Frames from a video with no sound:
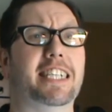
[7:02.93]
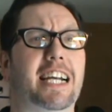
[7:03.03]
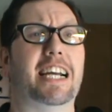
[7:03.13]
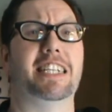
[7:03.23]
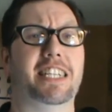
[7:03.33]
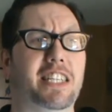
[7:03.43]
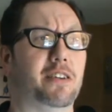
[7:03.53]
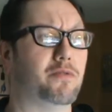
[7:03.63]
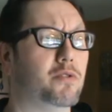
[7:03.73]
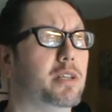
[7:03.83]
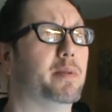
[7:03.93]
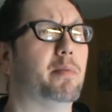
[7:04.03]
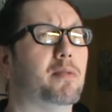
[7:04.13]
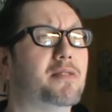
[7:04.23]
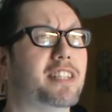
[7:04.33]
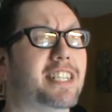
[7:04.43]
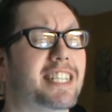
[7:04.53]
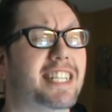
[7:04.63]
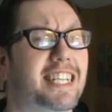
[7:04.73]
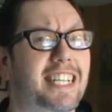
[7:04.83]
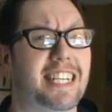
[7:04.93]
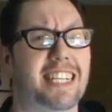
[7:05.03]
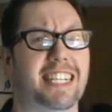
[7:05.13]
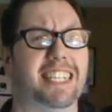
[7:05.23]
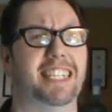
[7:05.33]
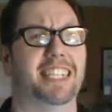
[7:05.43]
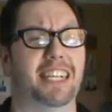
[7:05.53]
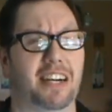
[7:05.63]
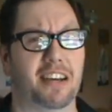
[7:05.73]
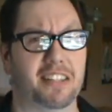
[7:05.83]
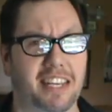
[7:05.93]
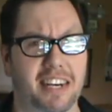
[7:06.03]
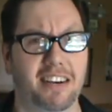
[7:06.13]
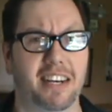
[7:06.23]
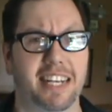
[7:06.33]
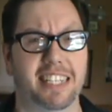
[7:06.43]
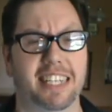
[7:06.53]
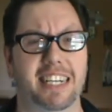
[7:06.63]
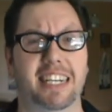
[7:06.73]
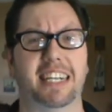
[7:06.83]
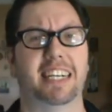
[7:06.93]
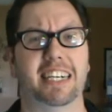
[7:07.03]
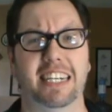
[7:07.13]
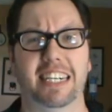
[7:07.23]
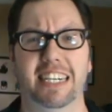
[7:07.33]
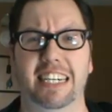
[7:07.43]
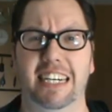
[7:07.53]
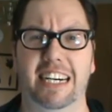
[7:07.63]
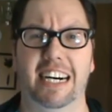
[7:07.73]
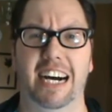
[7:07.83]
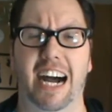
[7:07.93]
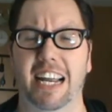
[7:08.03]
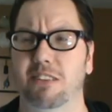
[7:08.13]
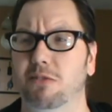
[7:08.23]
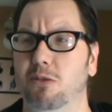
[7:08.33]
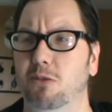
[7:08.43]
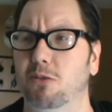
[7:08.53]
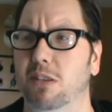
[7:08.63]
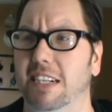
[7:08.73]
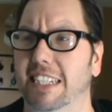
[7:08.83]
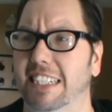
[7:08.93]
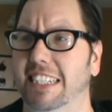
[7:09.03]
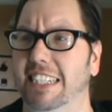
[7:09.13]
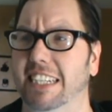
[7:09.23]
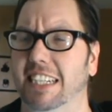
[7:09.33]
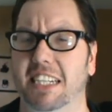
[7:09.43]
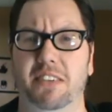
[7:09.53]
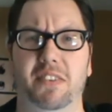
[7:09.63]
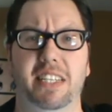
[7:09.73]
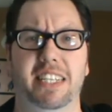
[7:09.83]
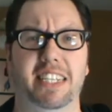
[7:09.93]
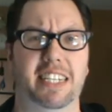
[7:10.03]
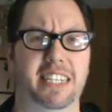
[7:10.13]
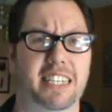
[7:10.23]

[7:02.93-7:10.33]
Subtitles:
I see the Fruity Pebbles are out there, and I don't know if any